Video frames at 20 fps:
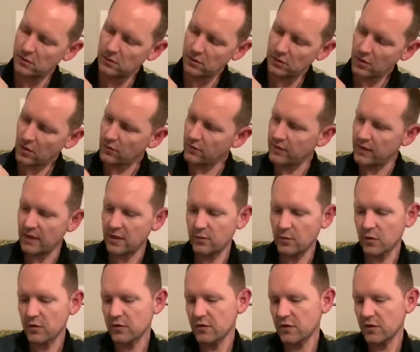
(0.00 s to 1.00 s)
Not really
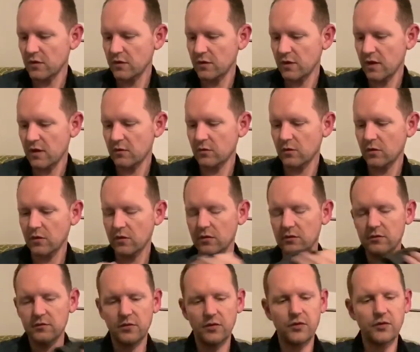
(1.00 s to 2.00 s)
much to that
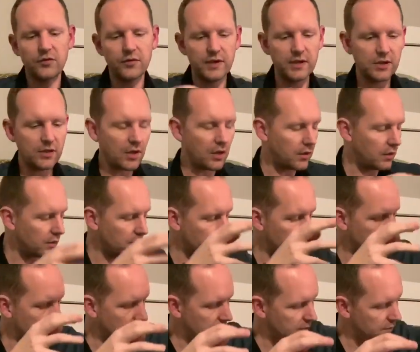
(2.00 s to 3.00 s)
one,
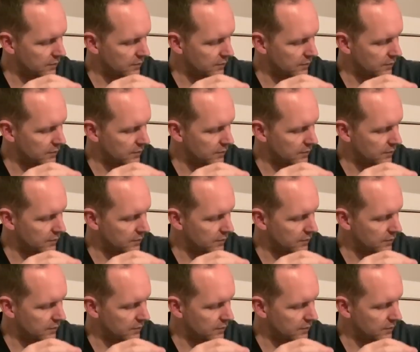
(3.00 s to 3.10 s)
$3.